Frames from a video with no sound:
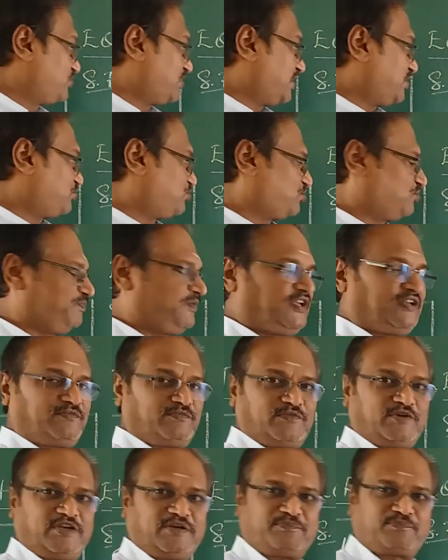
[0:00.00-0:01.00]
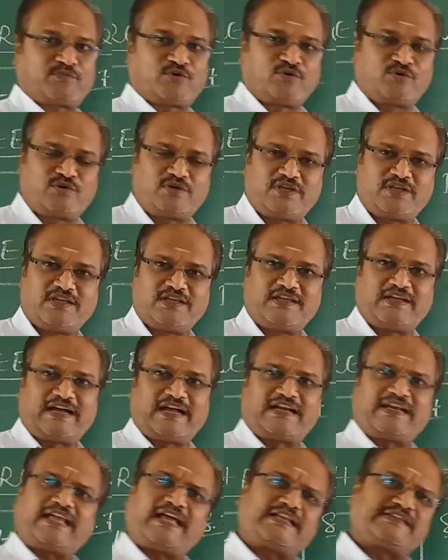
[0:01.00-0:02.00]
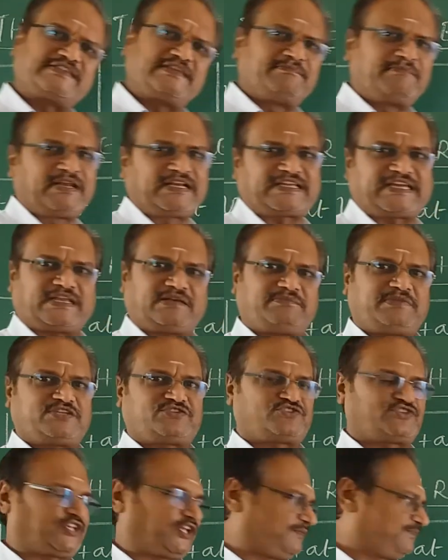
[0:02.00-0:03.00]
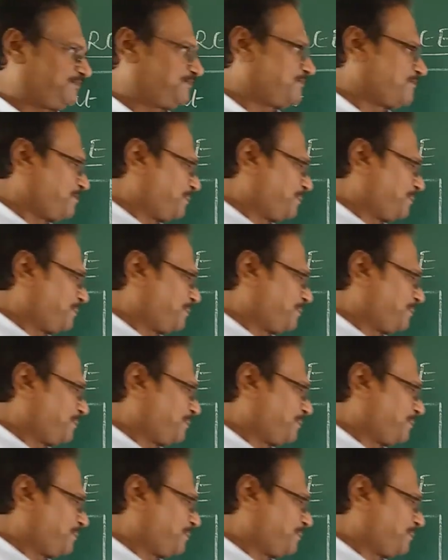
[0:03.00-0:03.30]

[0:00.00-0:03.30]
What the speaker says: sign should be included, and symbol can be same.